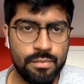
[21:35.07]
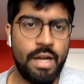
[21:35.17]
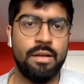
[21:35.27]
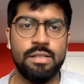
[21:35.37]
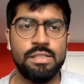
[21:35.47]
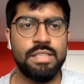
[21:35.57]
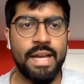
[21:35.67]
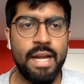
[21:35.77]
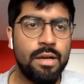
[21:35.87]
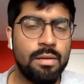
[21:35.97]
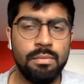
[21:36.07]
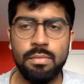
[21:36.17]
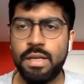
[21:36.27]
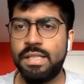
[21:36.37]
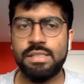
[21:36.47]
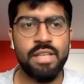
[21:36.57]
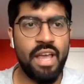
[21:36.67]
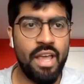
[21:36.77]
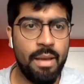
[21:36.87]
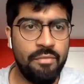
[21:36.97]
Right? Second term is
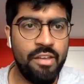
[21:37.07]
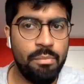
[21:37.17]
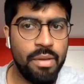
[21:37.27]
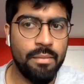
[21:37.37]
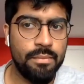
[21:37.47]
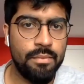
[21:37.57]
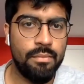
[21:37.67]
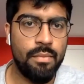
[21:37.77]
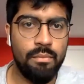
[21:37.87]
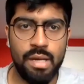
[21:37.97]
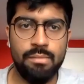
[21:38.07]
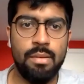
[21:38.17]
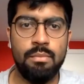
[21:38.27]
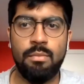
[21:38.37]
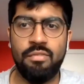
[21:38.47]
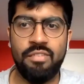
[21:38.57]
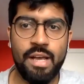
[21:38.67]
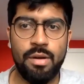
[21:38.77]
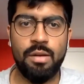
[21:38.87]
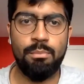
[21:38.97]
MVP, minimum
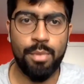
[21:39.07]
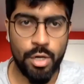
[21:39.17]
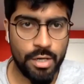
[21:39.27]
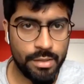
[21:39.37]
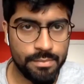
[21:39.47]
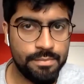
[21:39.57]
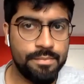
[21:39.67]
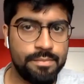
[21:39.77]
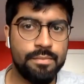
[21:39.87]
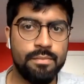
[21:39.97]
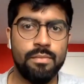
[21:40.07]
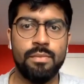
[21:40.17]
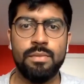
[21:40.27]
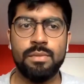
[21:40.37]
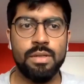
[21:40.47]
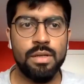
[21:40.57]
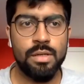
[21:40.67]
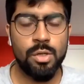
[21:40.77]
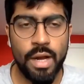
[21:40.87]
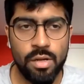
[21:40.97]
viable product.
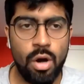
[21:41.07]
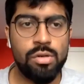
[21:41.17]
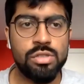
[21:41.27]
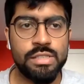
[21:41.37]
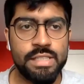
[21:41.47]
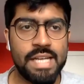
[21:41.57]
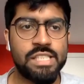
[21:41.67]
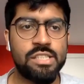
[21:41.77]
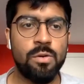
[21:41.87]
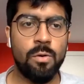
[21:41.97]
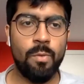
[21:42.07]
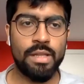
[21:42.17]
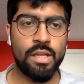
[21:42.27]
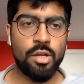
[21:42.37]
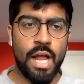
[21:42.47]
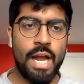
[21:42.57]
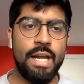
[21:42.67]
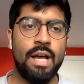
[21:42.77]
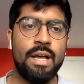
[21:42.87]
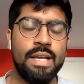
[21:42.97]
In order to test whether your
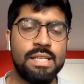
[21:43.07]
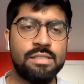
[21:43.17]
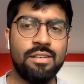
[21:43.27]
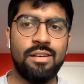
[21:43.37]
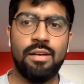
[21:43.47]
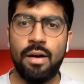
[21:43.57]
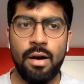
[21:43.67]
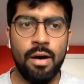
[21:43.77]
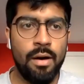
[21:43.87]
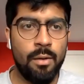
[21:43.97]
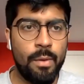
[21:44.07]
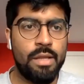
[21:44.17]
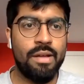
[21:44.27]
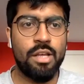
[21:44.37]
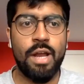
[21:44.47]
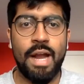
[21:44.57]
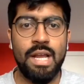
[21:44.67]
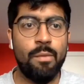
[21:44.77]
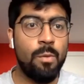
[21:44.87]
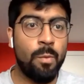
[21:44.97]
idea is whether
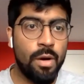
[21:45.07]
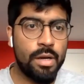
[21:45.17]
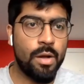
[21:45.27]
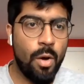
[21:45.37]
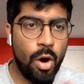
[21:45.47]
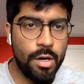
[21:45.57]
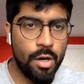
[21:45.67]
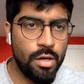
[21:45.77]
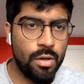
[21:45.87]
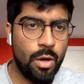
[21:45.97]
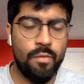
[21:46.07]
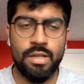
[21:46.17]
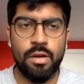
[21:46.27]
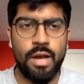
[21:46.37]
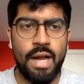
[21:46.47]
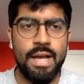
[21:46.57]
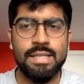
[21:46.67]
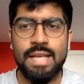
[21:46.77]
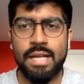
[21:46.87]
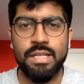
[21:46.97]
idea will work or not, or whether the
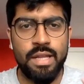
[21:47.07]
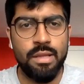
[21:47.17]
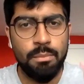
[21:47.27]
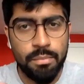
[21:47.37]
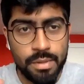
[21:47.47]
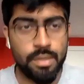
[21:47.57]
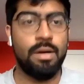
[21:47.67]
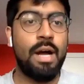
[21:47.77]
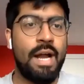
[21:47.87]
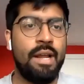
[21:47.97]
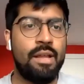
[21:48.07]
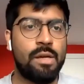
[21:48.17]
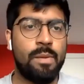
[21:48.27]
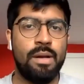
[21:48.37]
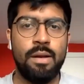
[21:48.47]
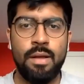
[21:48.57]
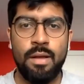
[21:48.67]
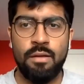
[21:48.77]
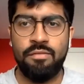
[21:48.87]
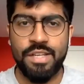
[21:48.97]
idea is actually the idea that will
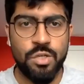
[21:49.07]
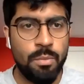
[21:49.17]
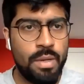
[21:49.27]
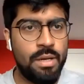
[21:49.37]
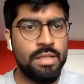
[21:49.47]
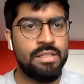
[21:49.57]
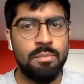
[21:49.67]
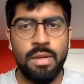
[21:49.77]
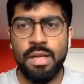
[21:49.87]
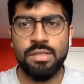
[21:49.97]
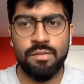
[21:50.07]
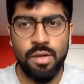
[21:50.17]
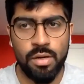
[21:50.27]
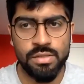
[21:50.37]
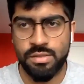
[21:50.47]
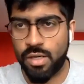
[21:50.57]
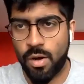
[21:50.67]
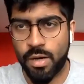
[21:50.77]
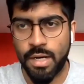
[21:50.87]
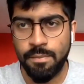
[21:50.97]
fetch you millions and billions of dollars in the
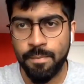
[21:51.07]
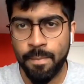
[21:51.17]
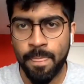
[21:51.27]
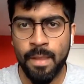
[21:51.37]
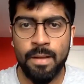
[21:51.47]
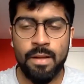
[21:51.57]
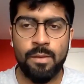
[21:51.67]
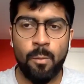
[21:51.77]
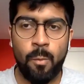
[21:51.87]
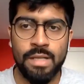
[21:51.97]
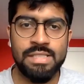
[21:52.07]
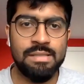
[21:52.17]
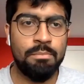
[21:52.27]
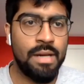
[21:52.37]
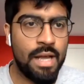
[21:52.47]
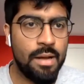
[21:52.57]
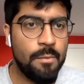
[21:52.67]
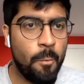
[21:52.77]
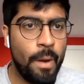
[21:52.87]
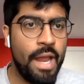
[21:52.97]
long run, one simple
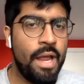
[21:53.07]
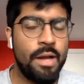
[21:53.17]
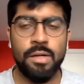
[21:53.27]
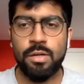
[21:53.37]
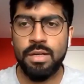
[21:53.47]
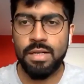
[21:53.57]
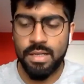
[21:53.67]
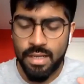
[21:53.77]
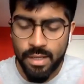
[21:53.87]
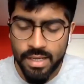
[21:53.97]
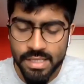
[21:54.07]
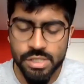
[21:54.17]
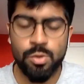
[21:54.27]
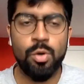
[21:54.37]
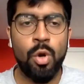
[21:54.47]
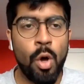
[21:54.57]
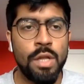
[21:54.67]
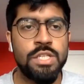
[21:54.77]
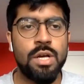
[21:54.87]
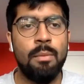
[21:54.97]
way is to
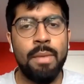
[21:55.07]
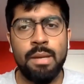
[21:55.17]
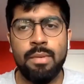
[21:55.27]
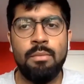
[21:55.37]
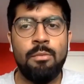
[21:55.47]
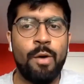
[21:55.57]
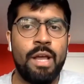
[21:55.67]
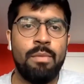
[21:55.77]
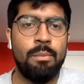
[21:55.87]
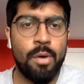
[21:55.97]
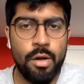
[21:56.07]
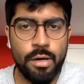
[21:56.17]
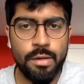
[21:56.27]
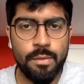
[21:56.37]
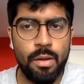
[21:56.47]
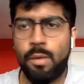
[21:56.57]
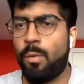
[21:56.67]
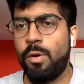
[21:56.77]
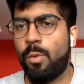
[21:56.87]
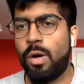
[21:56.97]
launch a minimum viable product.
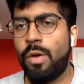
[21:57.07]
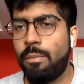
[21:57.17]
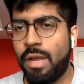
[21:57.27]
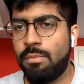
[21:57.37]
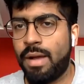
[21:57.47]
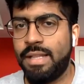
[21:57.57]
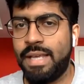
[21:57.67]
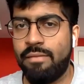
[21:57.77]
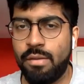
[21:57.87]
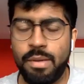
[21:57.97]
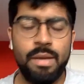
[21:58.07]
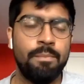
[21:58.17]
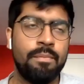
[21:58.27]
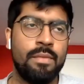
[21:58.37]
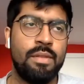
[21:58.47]
And what do I mean by the MVP?